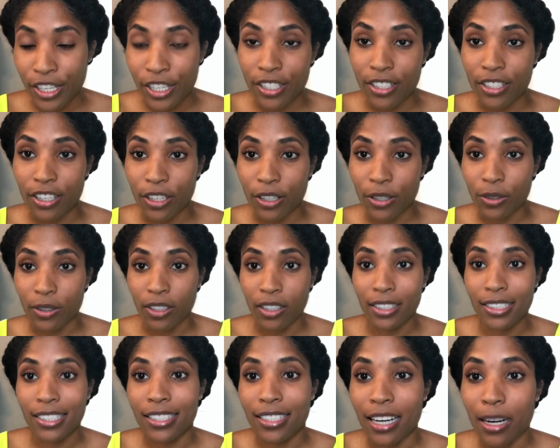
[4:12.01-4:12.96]
So
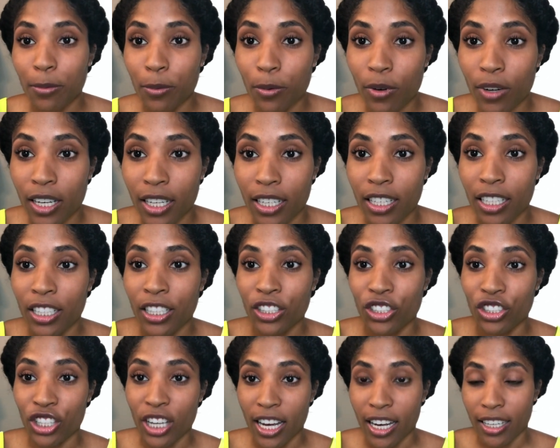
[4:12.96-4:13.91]
step one,
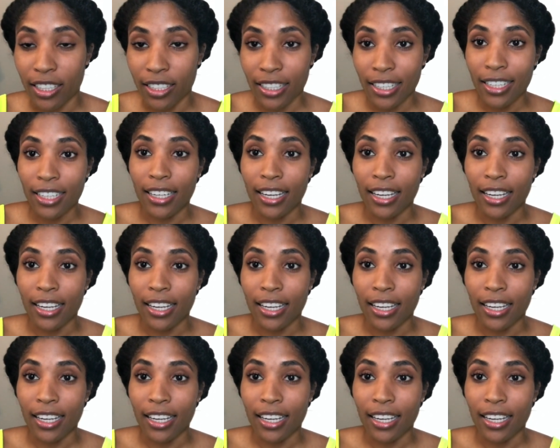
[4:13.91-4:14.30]
check.